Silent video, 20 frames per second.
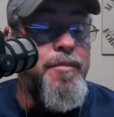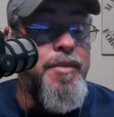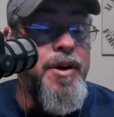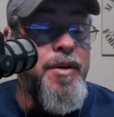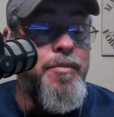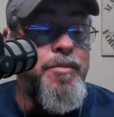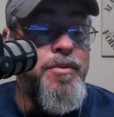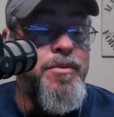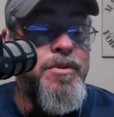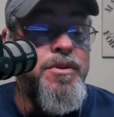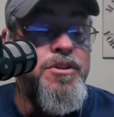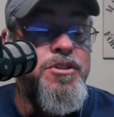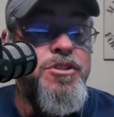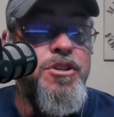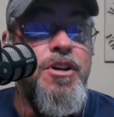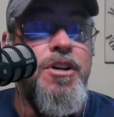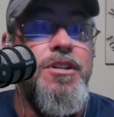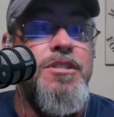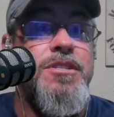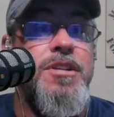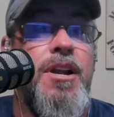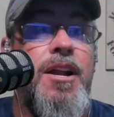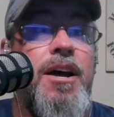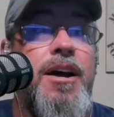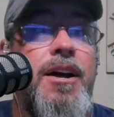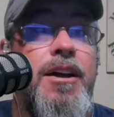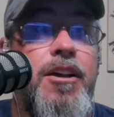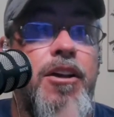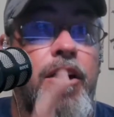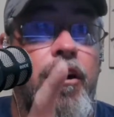people just
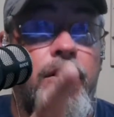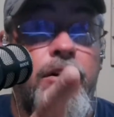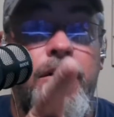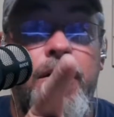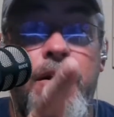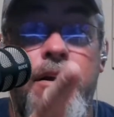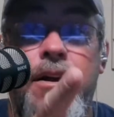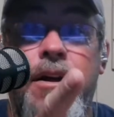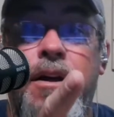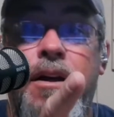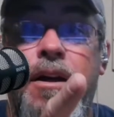like y'all.